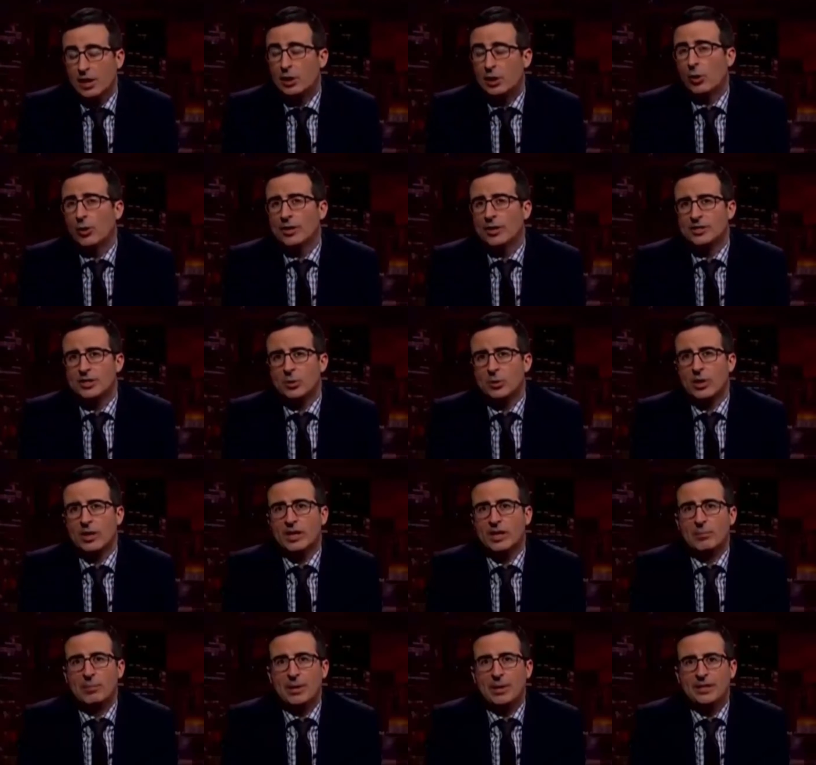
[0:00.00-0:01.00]
According to
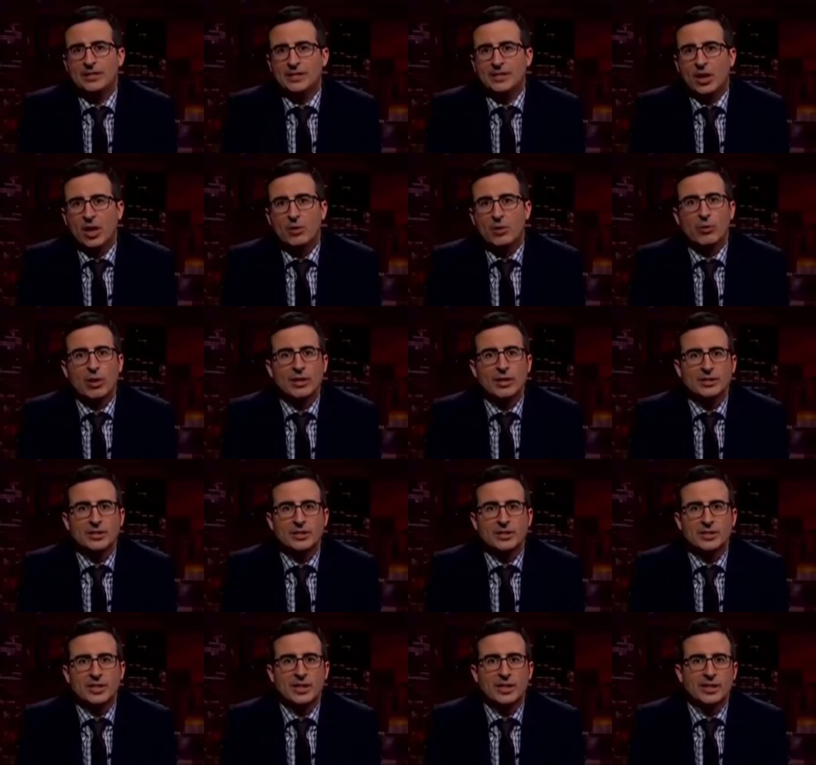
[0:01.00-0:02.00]
Wikipedia, I'm ready
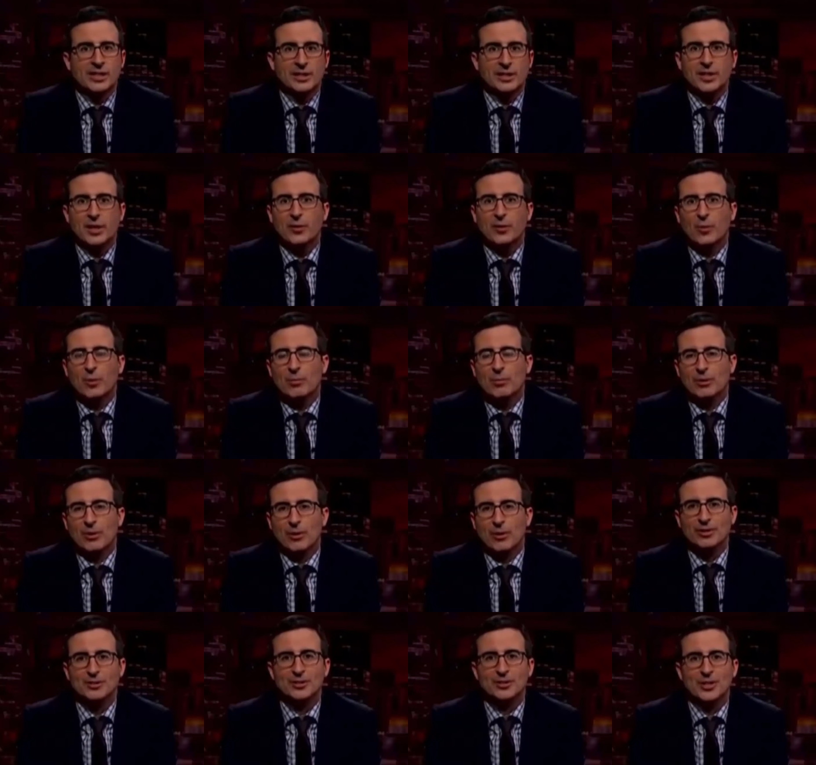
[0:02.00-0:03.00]
to take a young woman
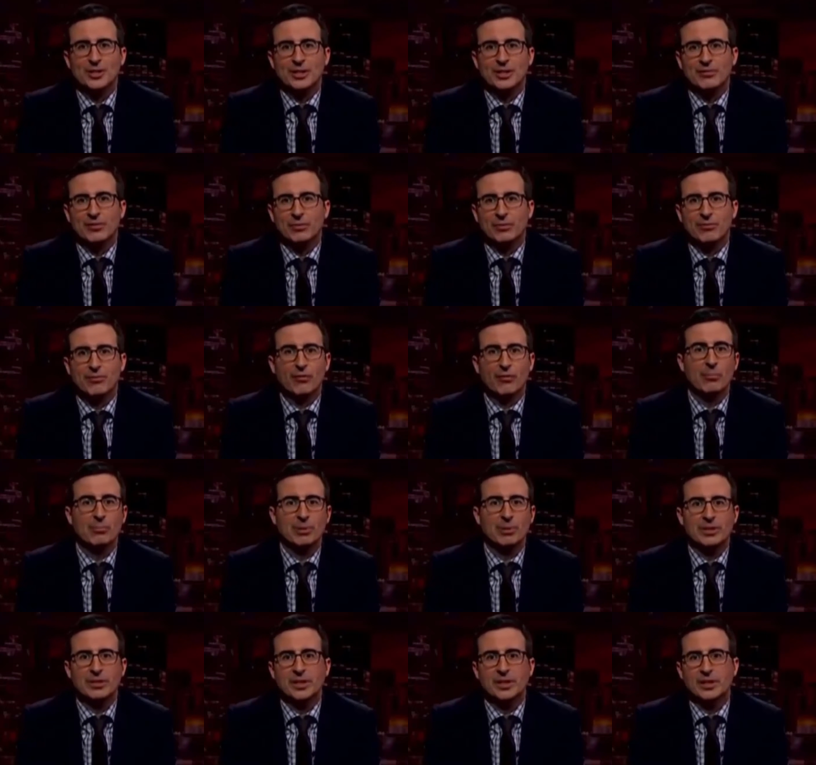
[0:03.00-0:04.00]
on a journey from
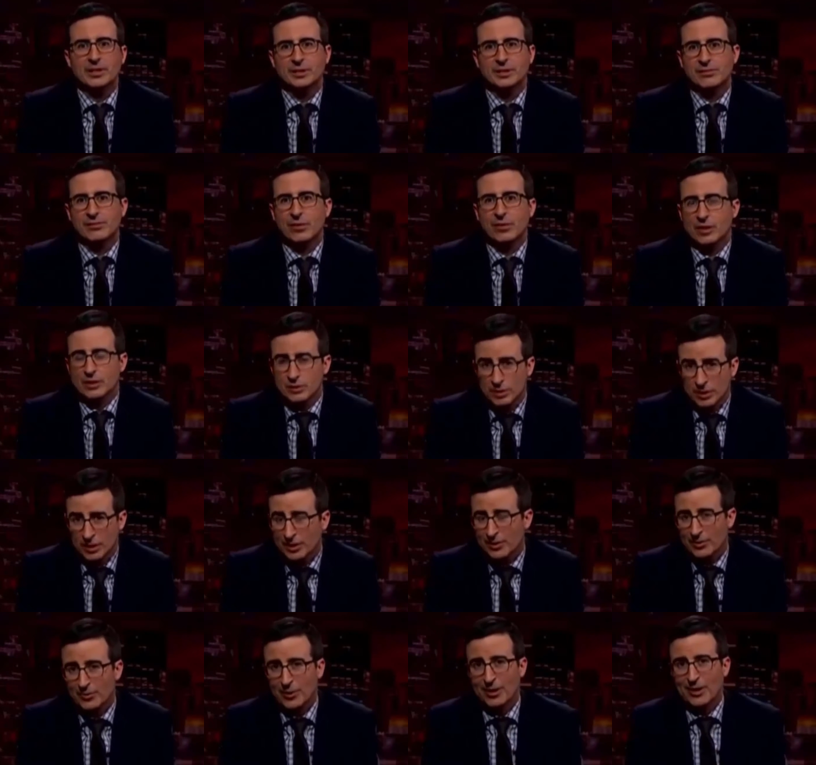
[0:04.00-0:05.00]
frumpy nerd to fully
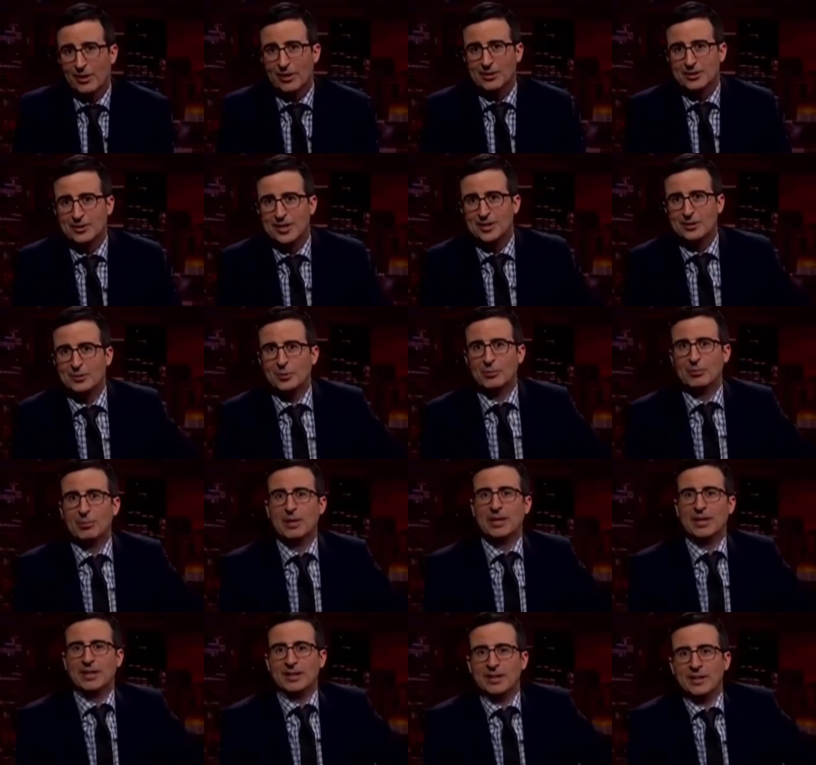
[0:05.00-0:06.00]
realised sexual
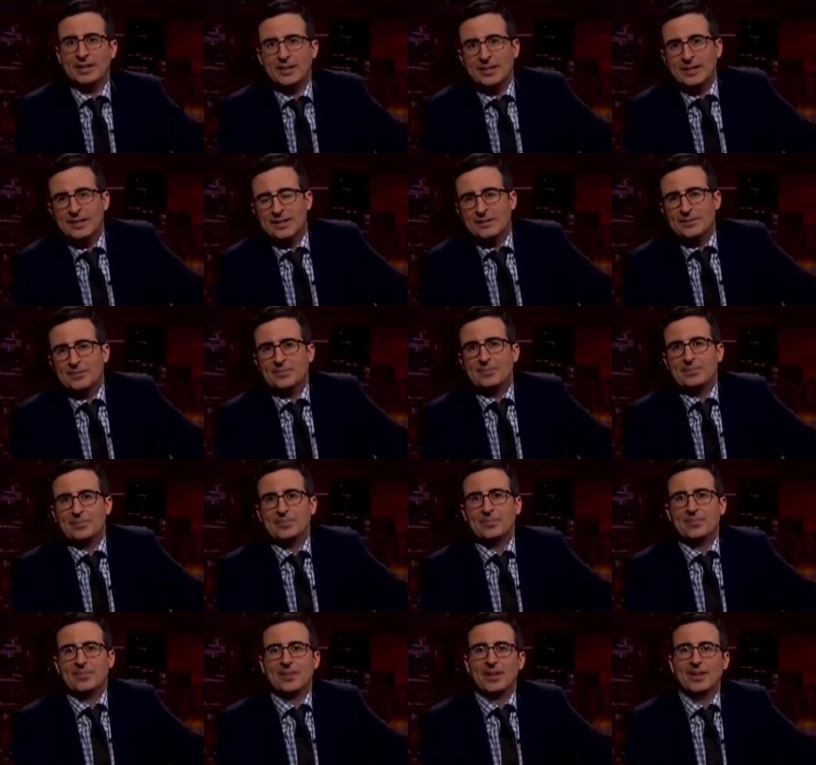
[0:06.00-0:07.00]
being.
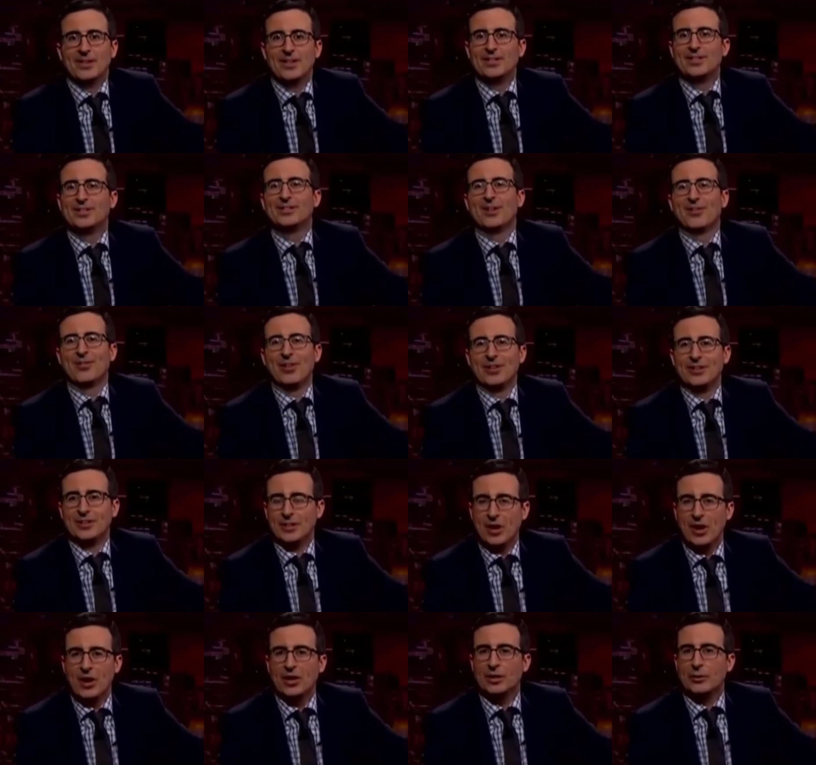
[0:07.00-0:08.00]
This is a thing
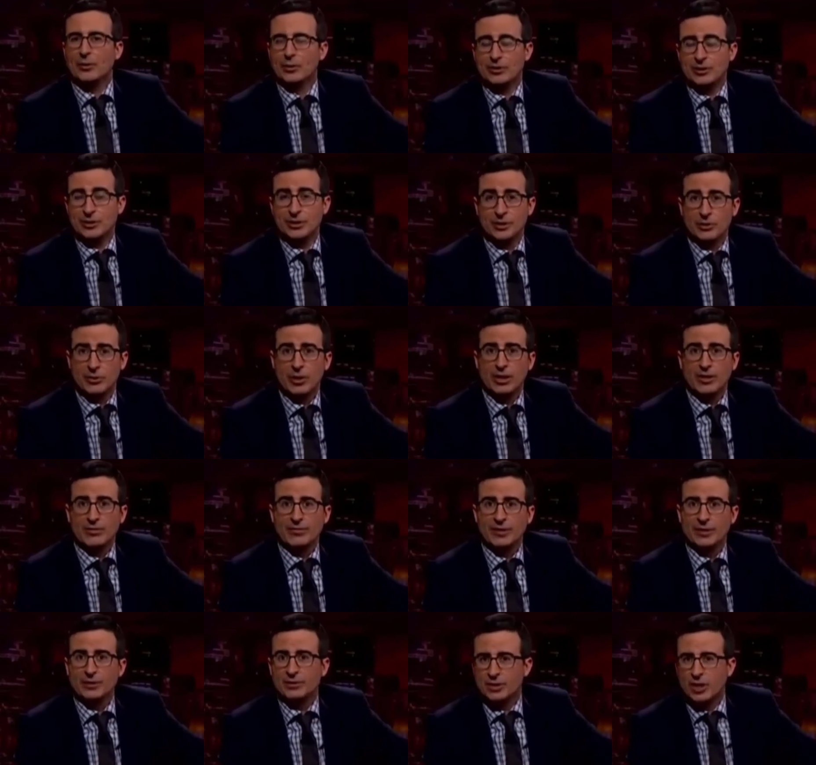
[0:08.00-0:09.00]
that I, Christian Grey,
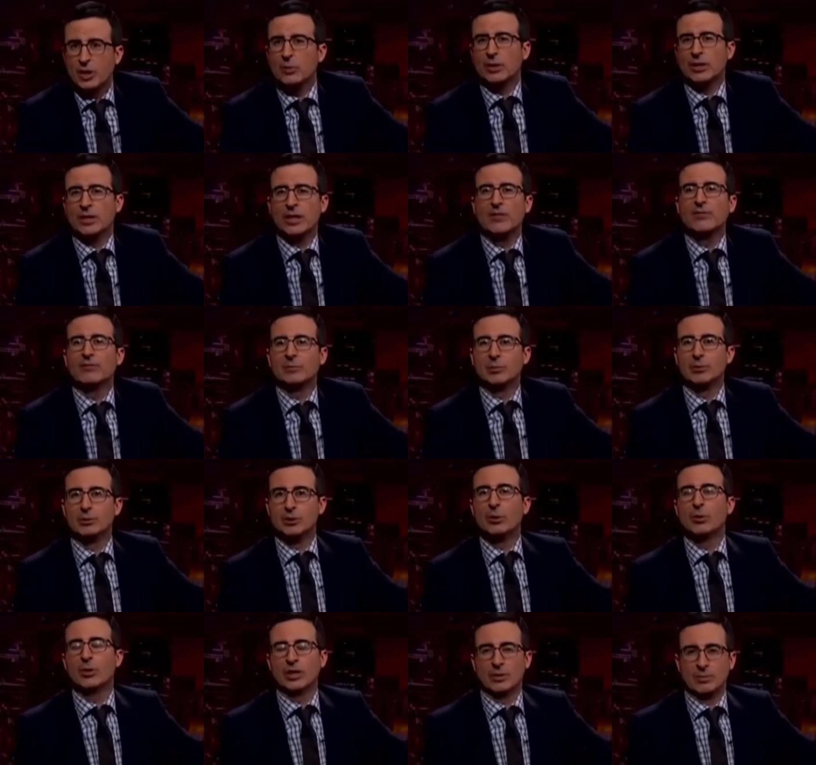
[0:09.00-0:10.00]
feel totally comfortable
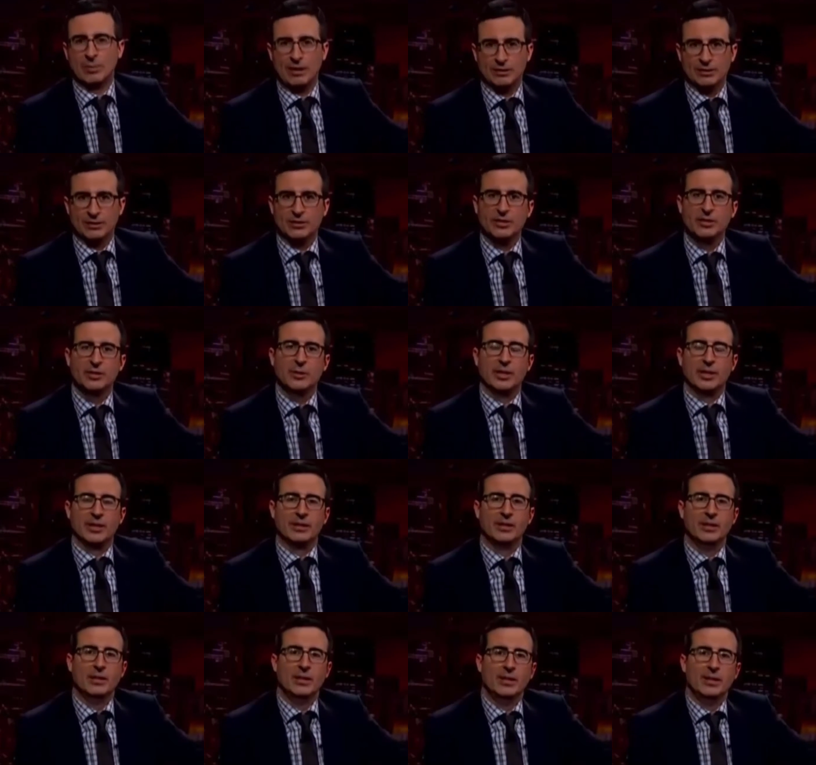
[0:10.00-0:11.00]
talking about and doing.
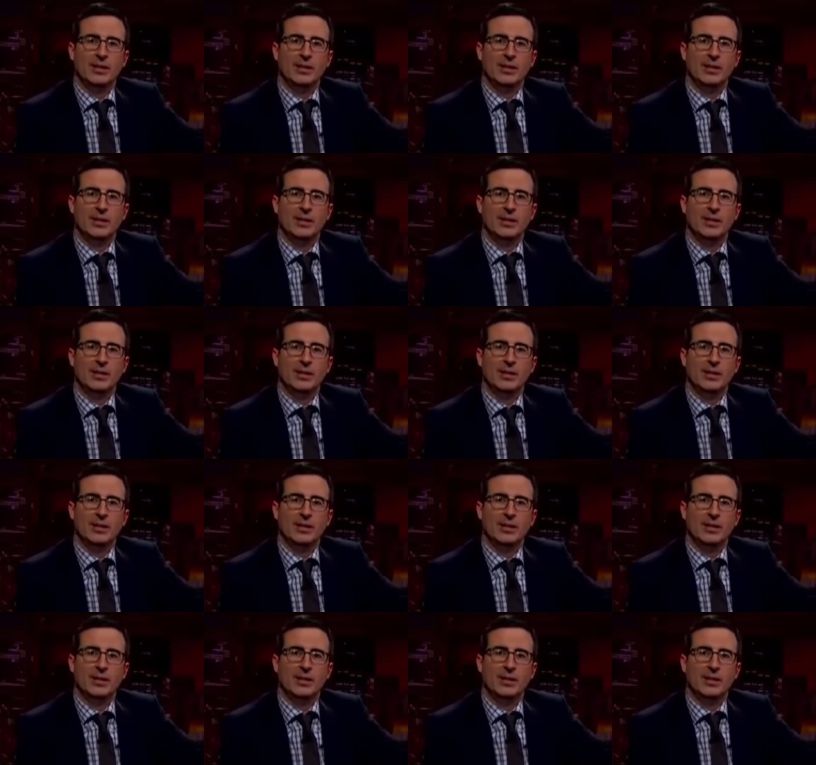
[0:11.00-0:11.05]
